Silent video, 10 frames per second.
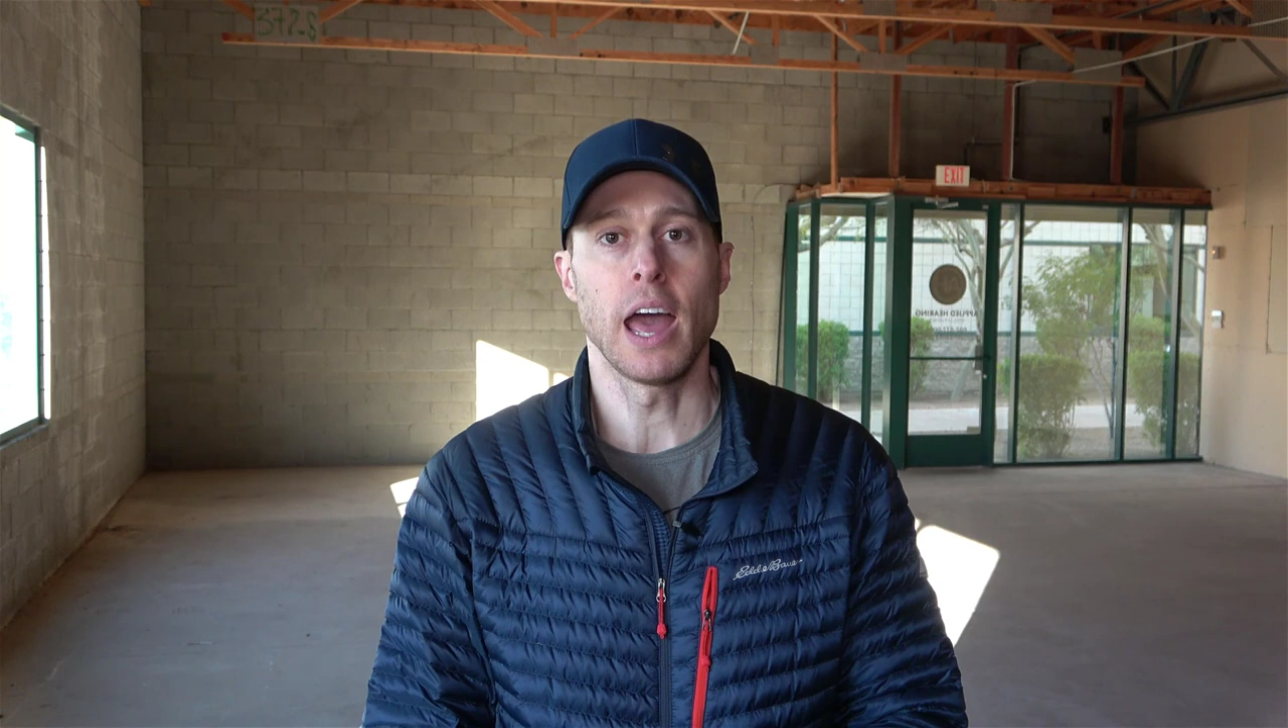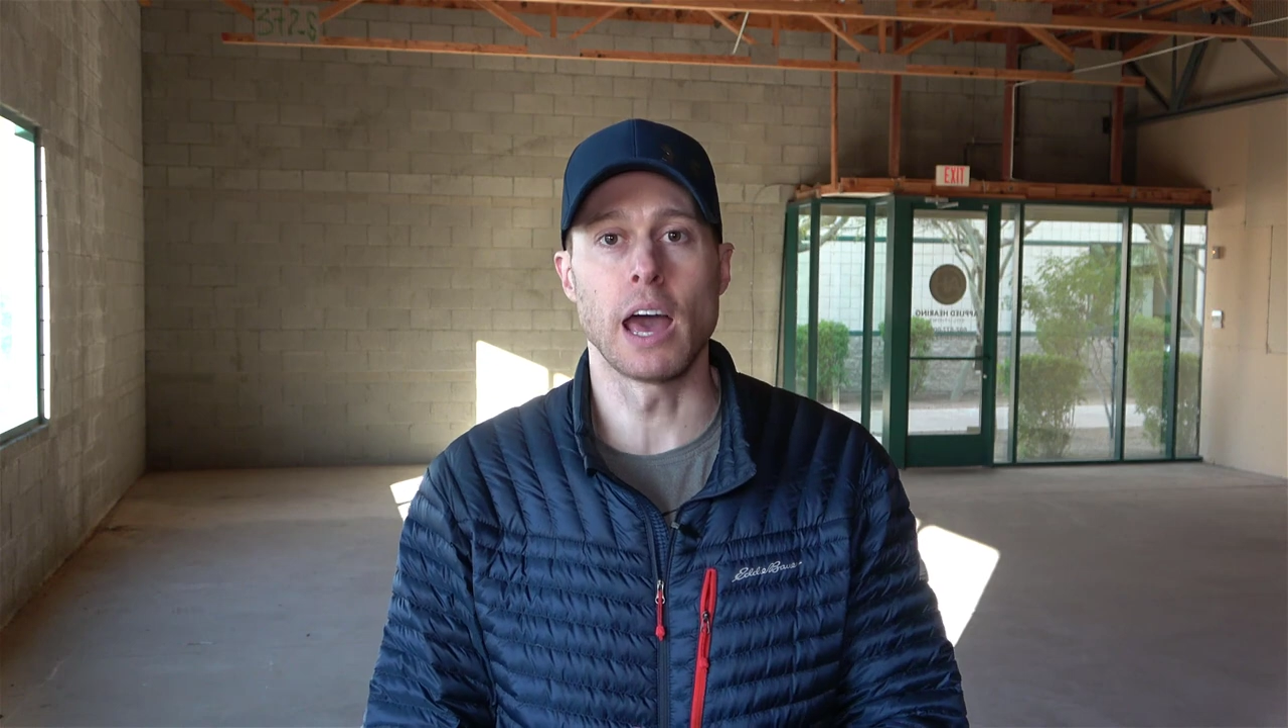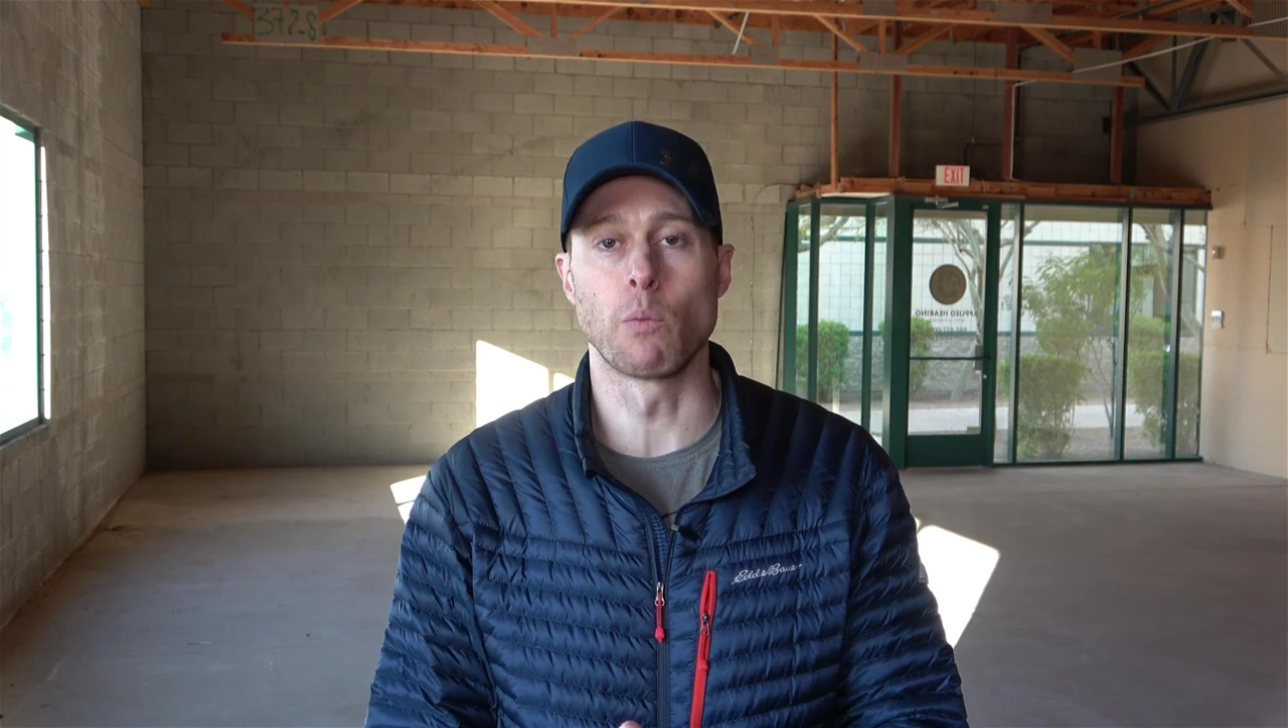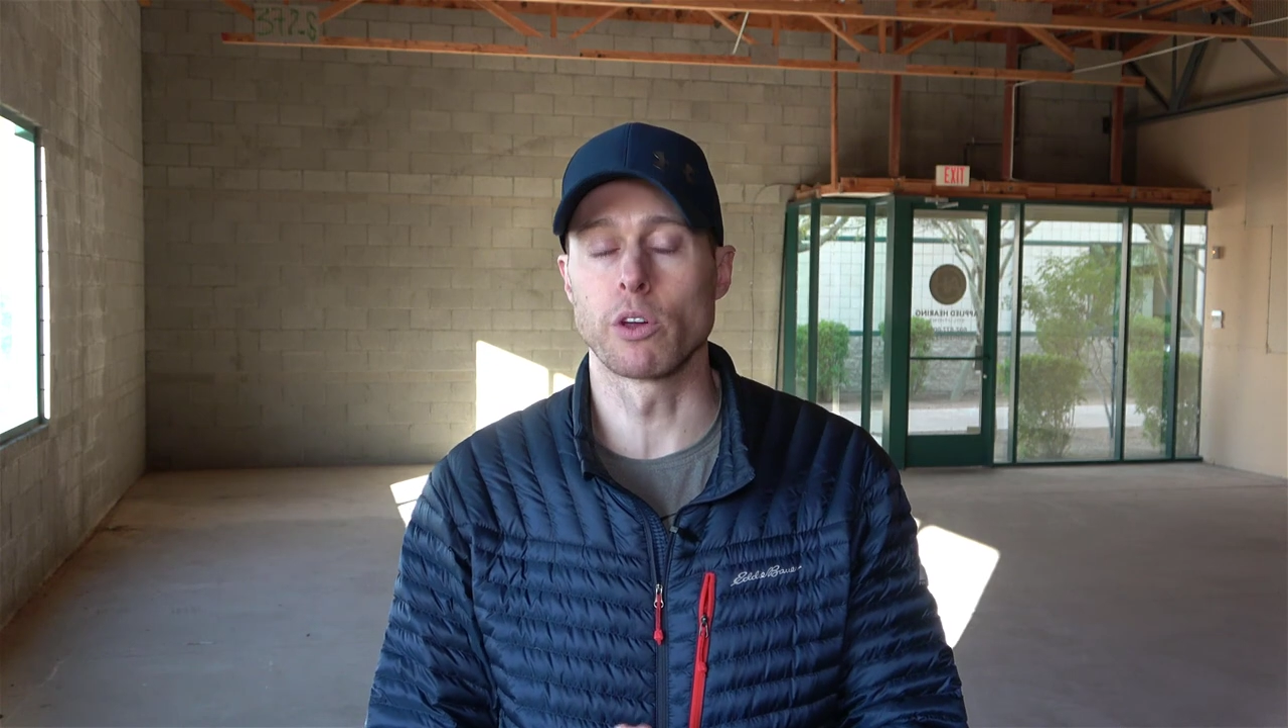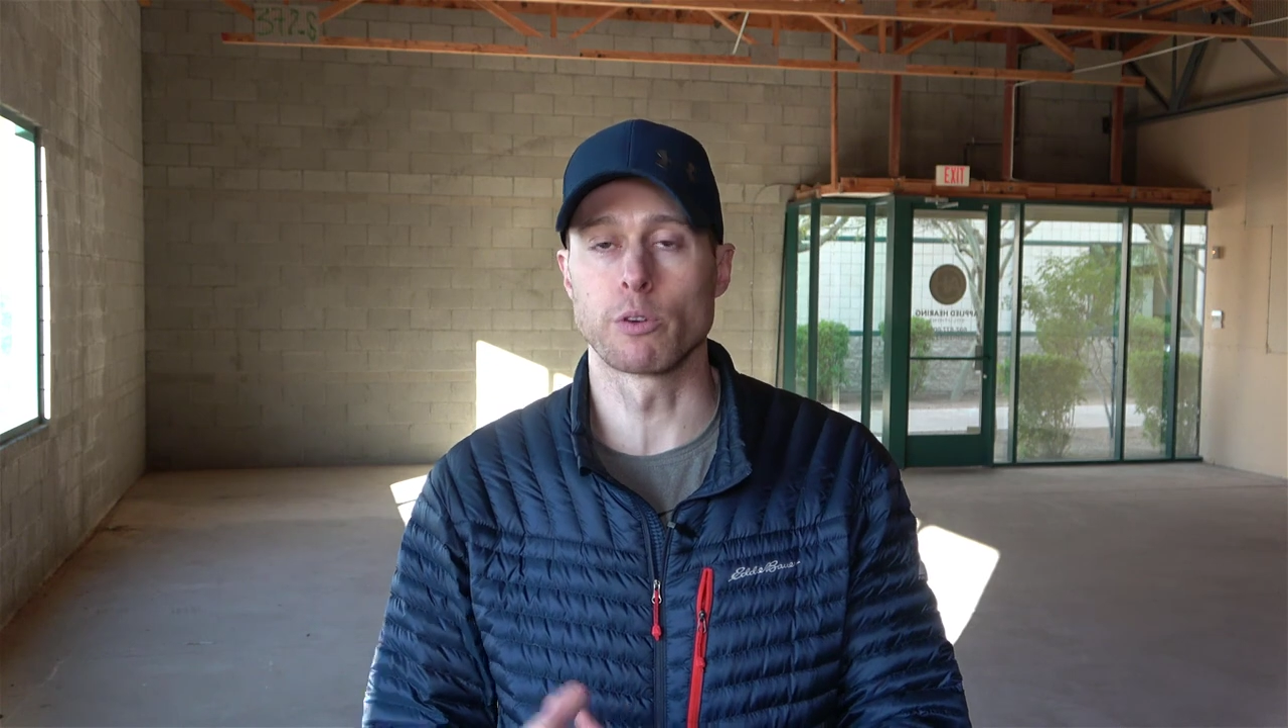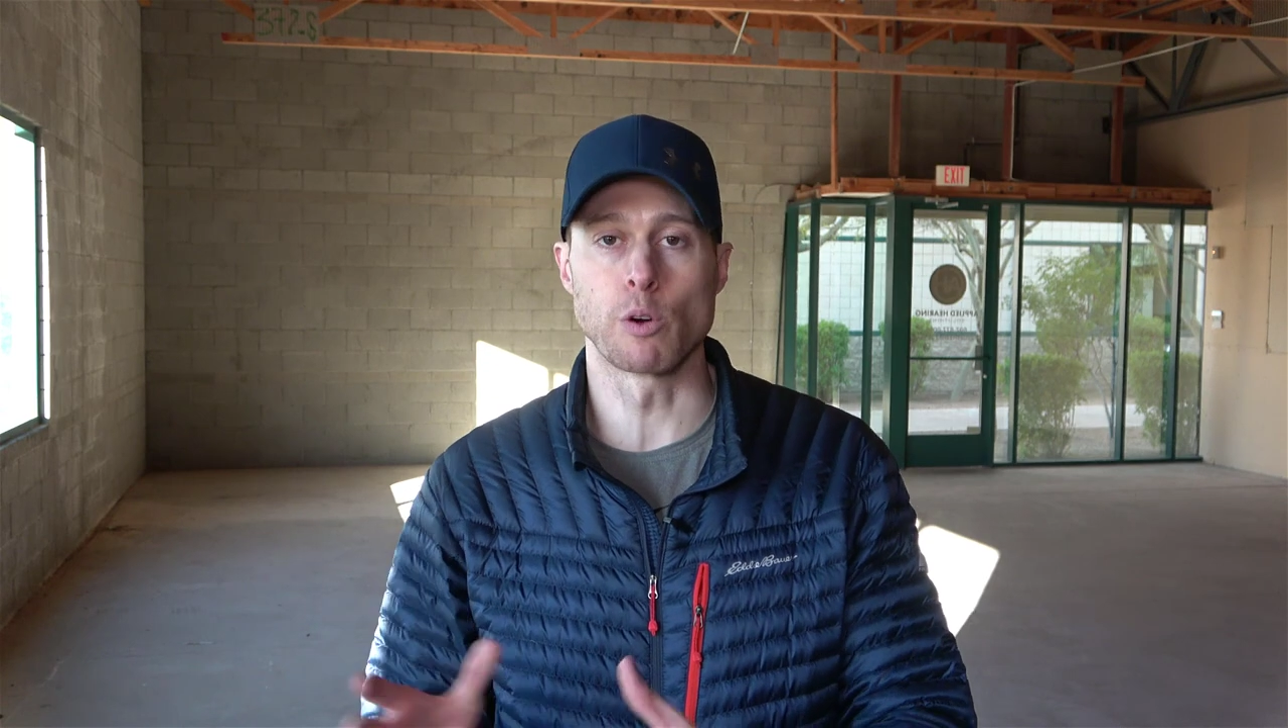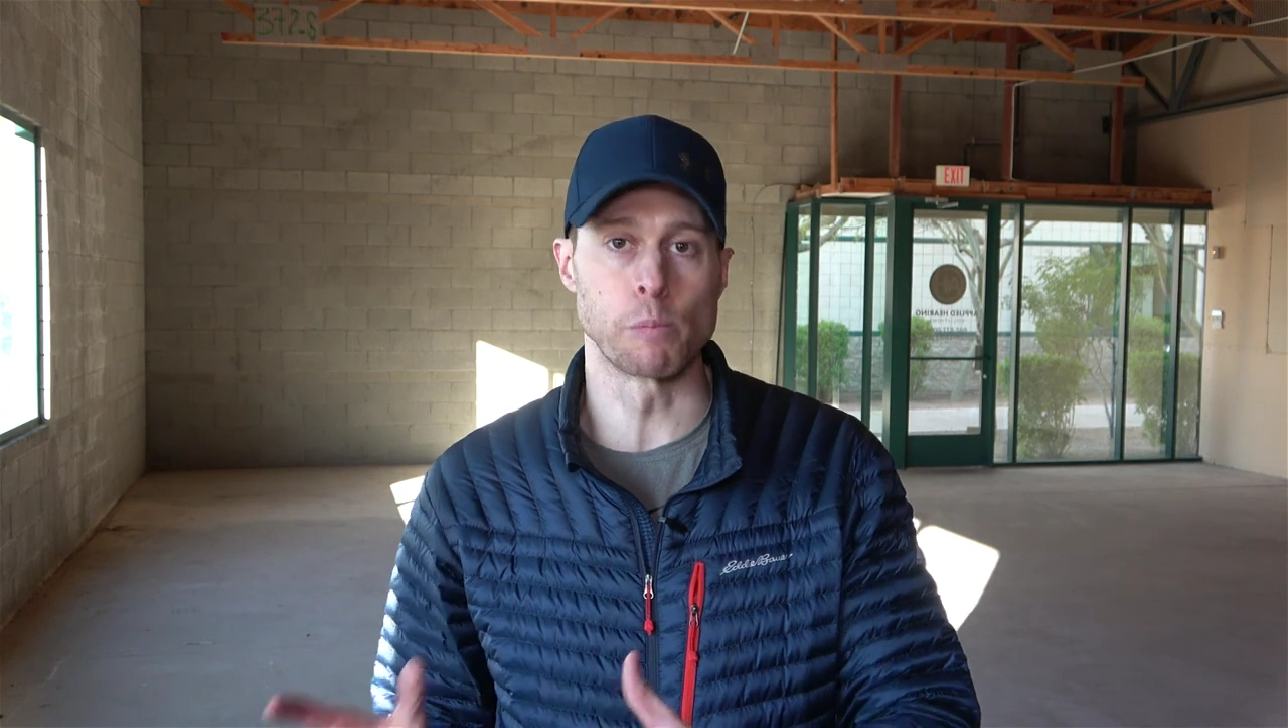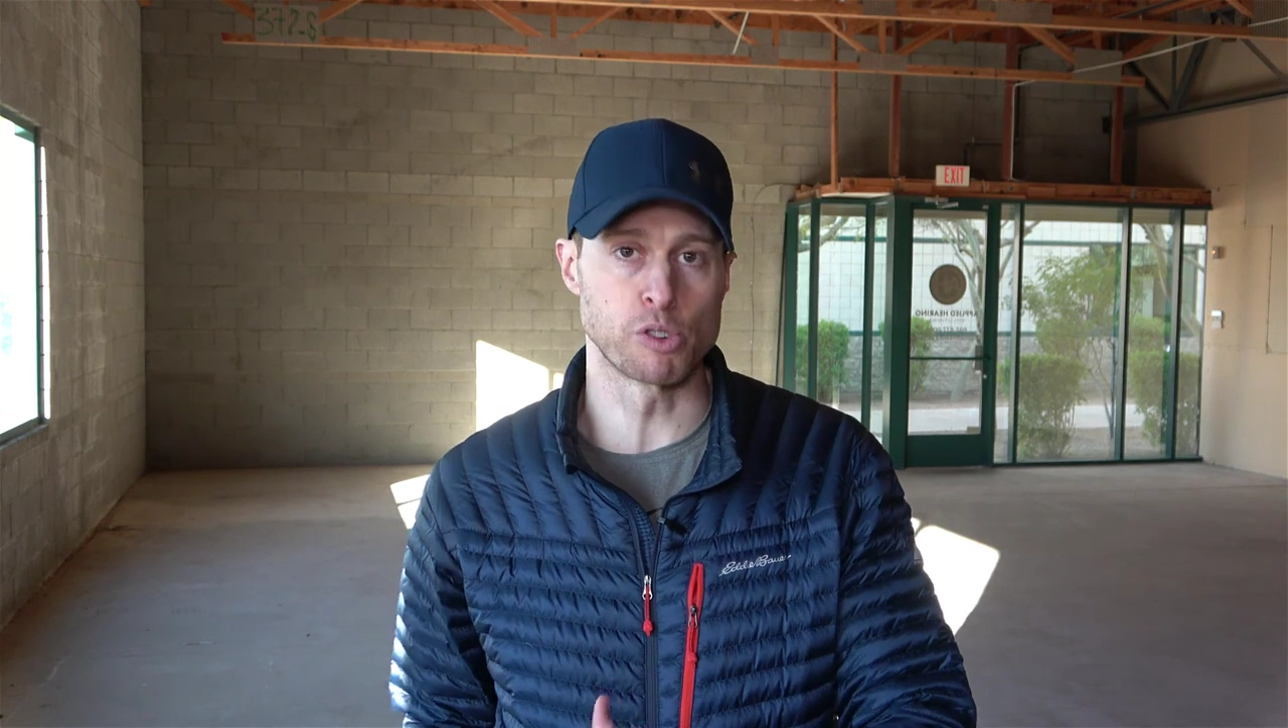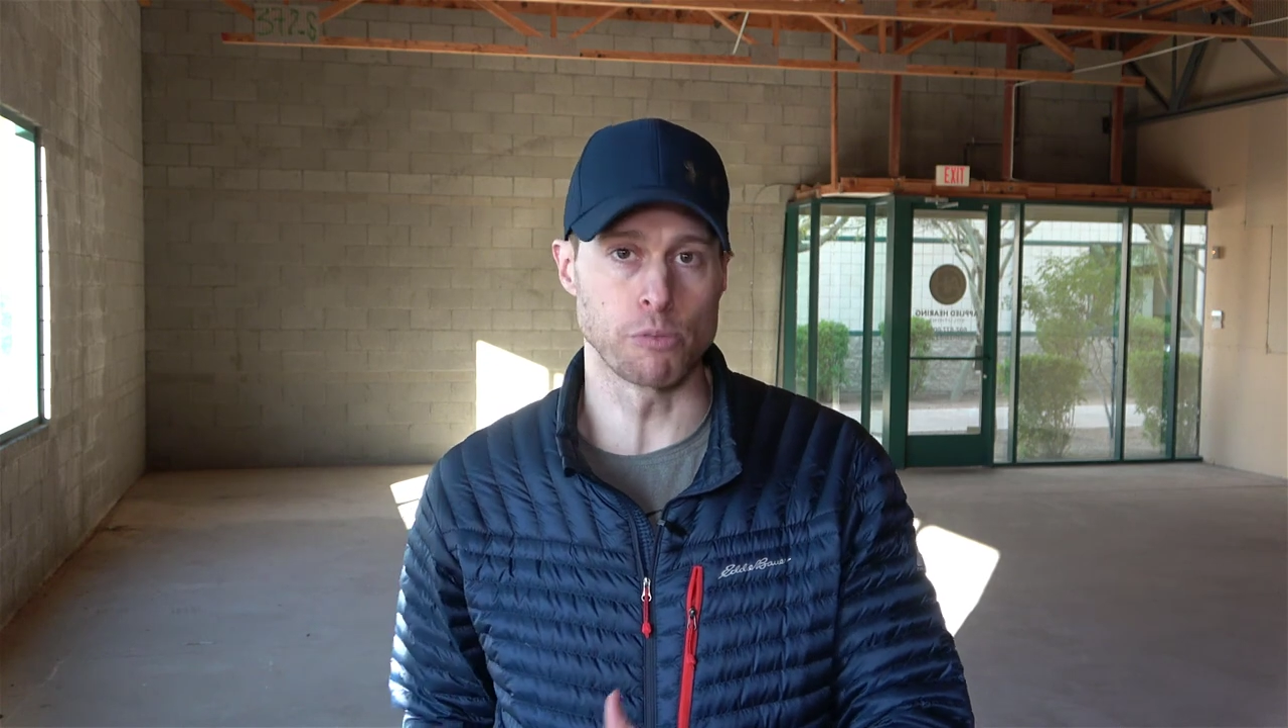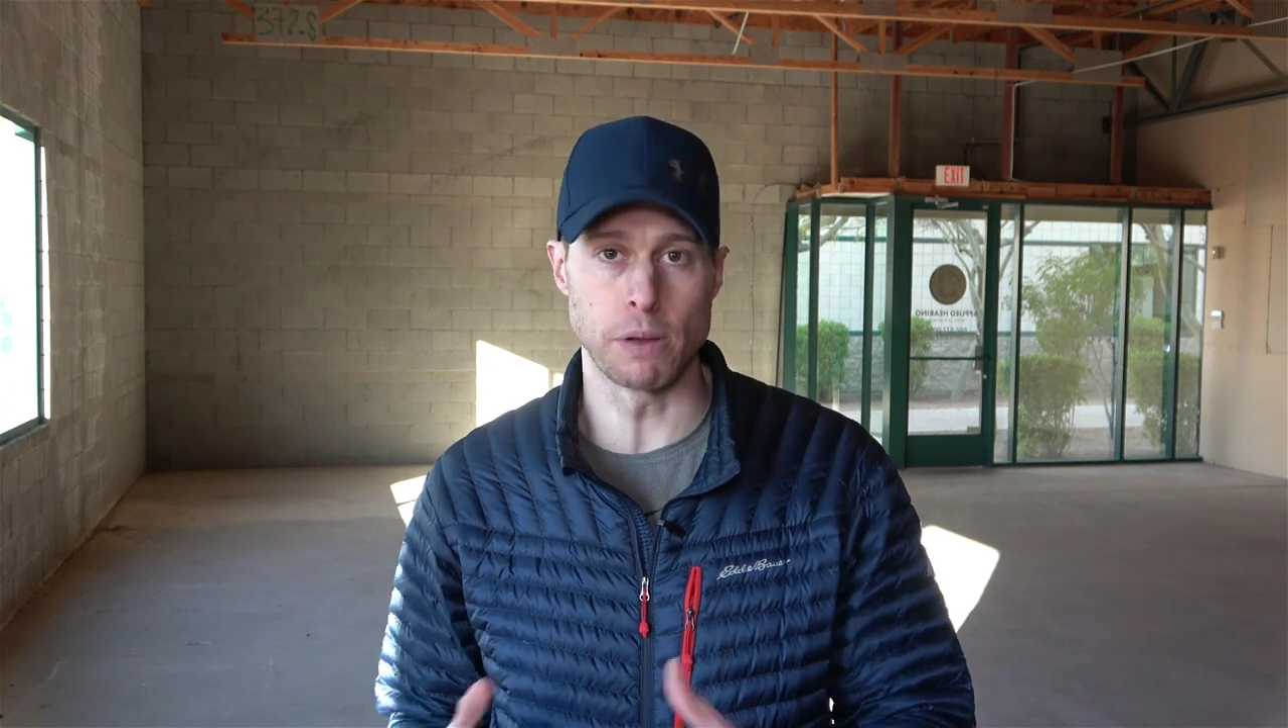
and where the room should